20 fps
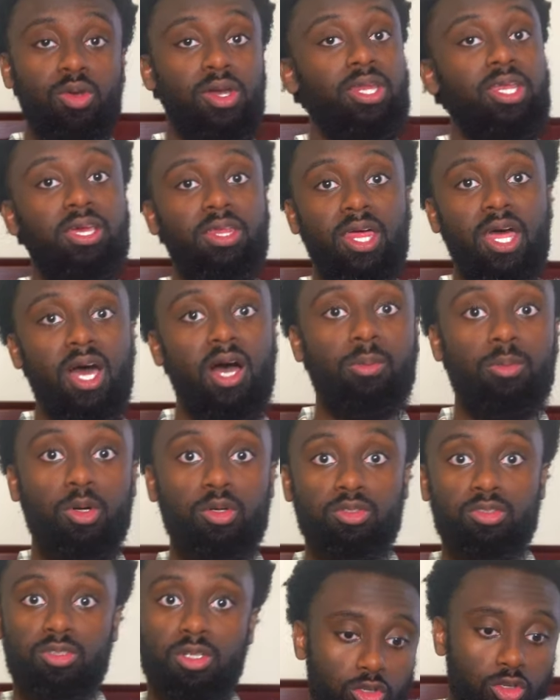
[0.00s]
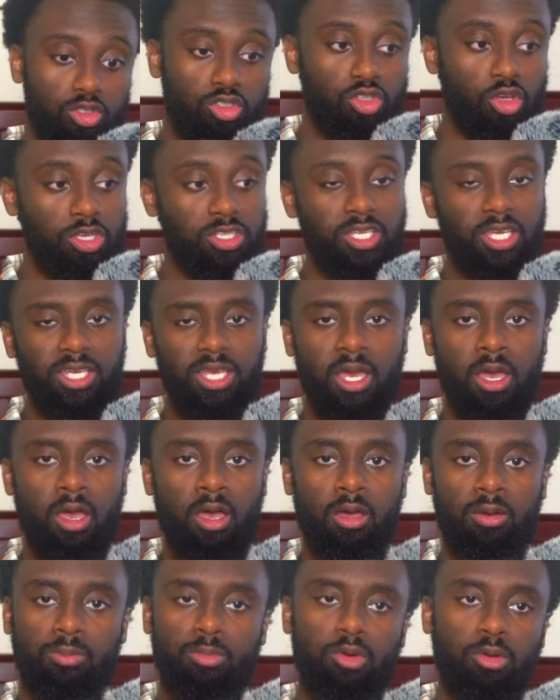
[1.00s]
any of that, almost. So he's like,
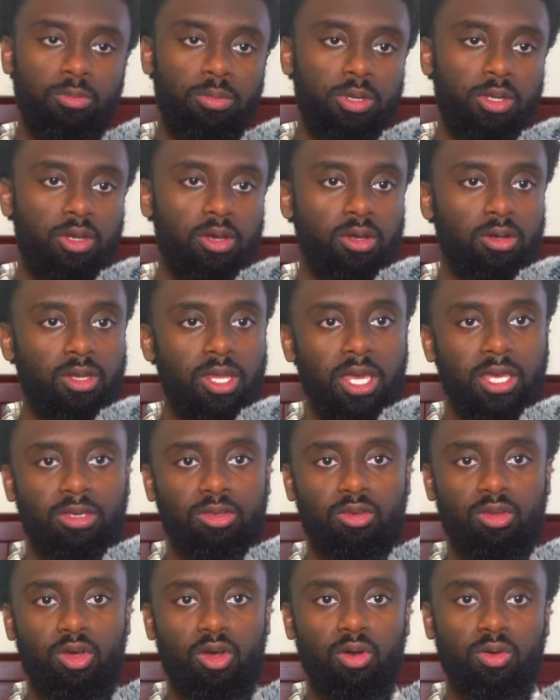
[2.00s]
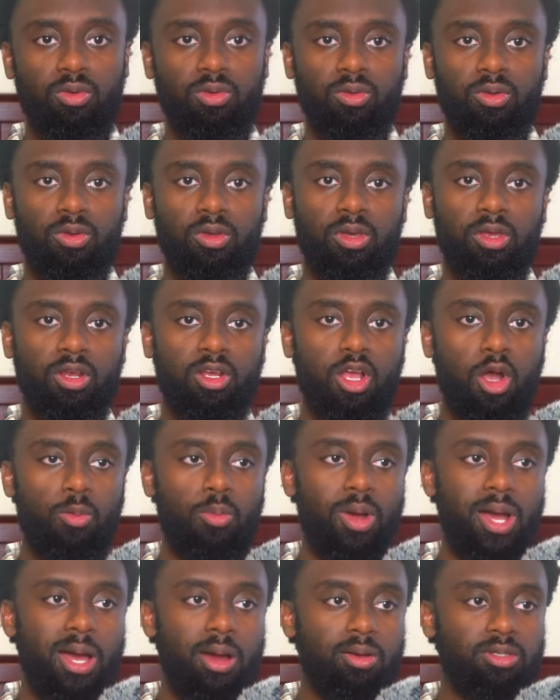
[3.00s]
yeah, I'm going to be there, like, you know, in a
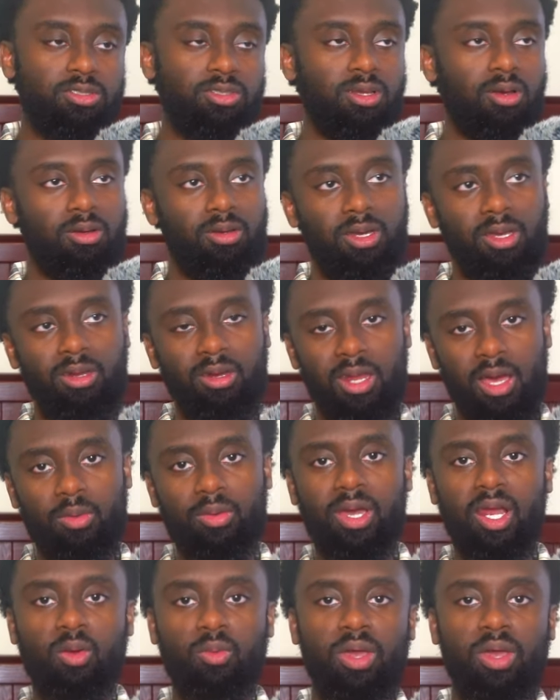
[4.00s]
couple hours. Like, okay, now we got to